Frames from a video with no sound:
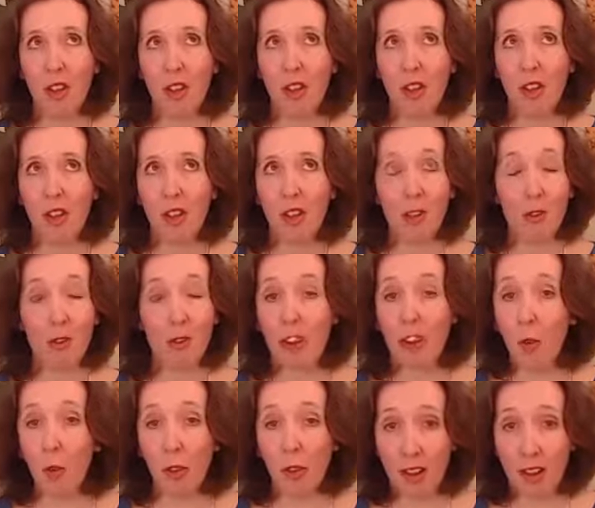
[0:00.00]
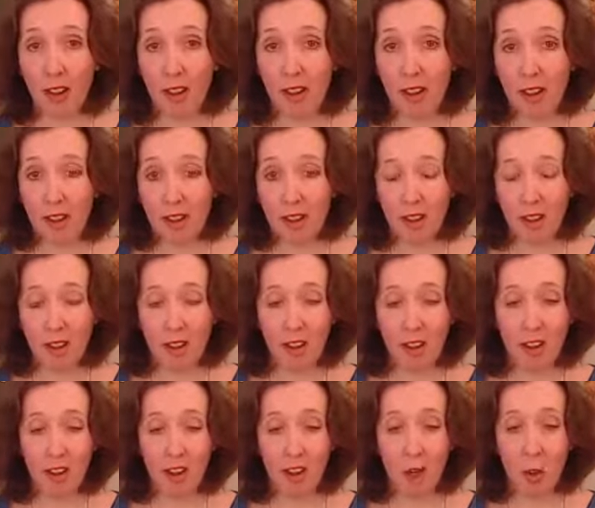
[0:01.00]
and you really want the answers,
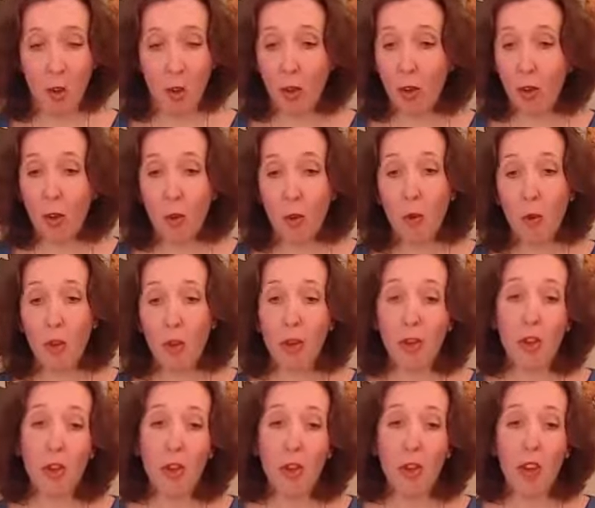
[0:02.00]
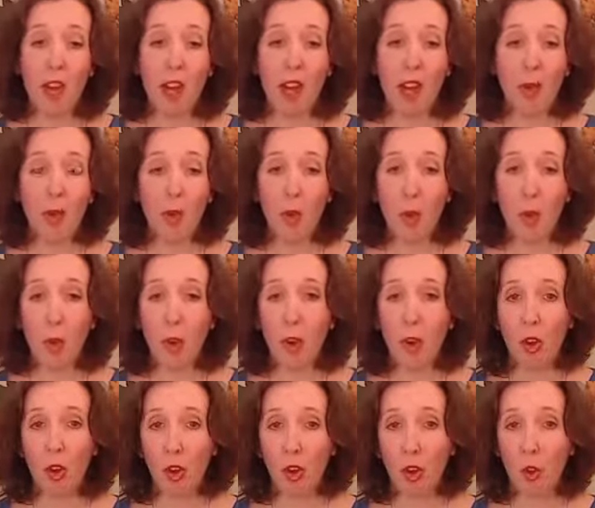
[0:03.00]
and you want to know what to do and how to
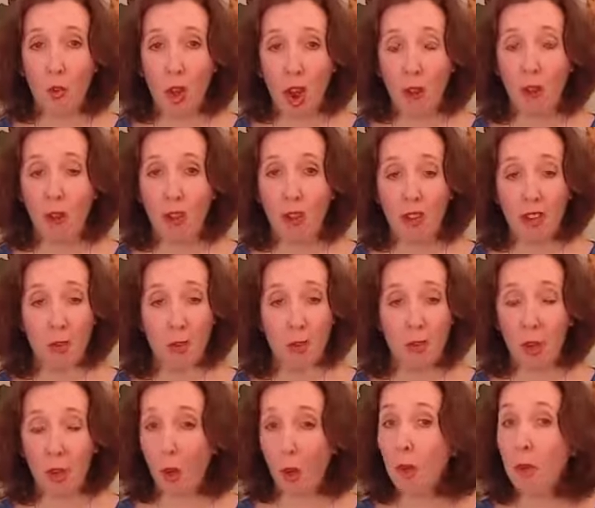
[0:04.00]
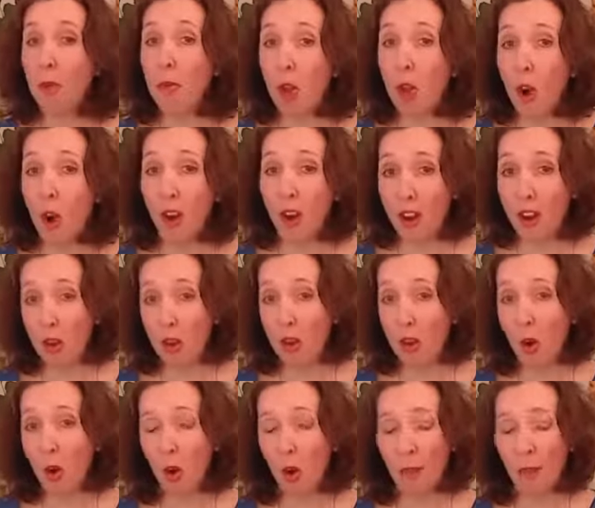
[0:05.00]
work around something or a block that you've
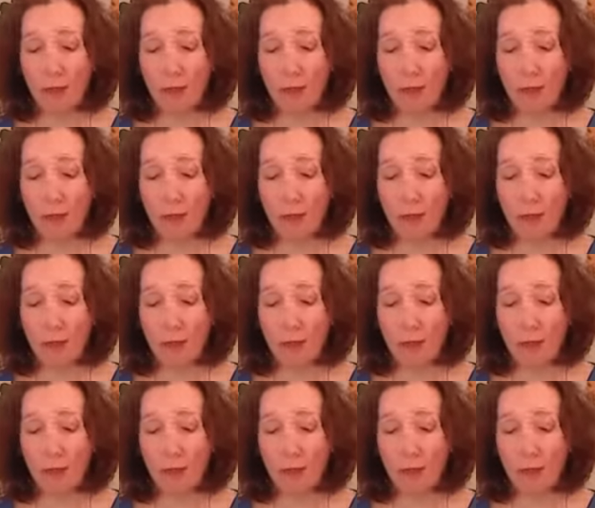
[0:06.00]
got.